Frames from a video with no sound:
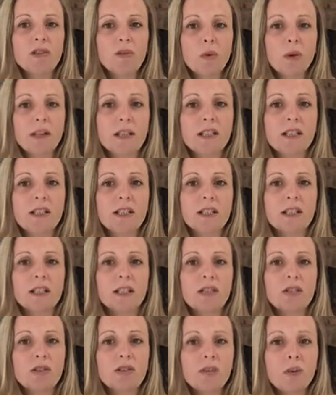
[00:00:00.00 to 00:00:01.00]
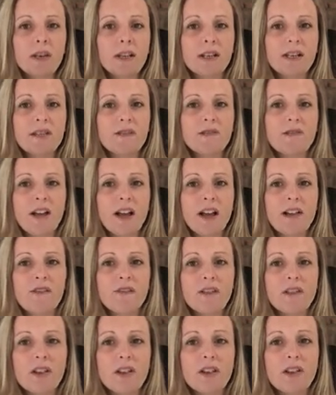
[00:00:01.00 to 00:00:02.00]
20, 25,
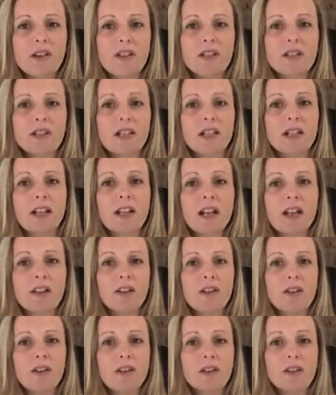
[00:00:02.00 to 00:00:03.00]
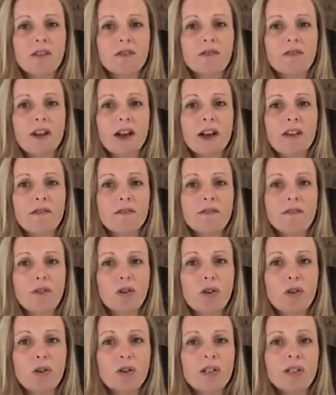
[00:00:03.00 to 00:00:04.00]
30, 35,
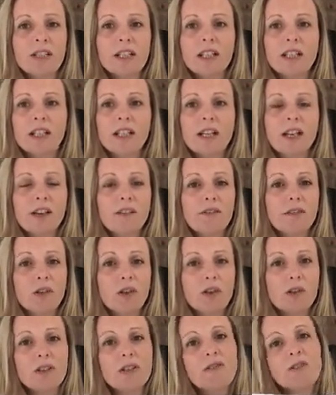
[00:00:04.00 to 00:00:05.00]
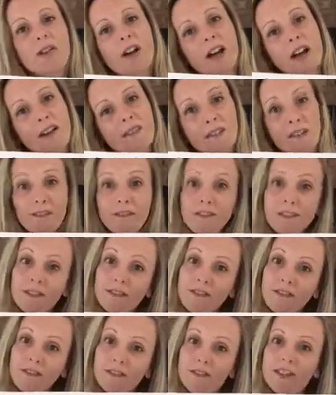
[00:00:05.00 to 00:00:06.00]
40, 45,
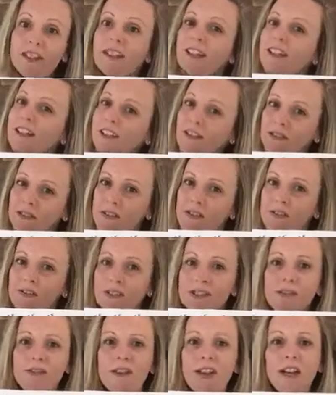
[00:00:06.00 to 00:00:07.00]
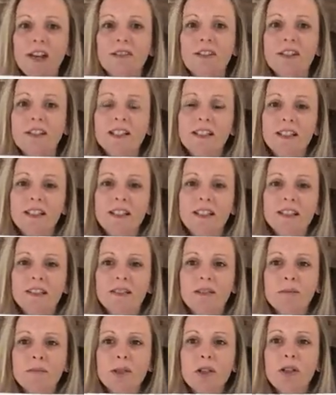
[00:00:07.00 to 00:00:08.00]
50, 55.
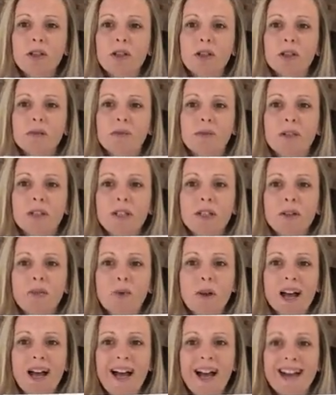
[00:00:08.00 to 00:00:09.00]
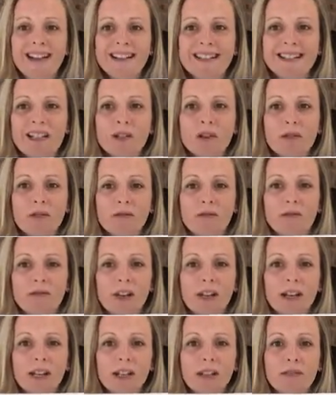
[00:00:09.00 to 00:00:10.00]
Look, we're adding on
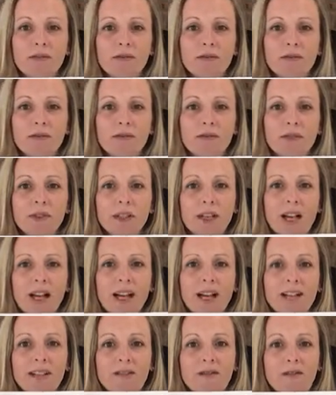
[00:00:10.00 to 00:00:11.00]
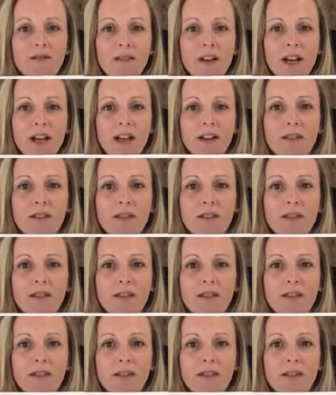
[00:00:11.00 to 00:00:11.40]
5, add 5,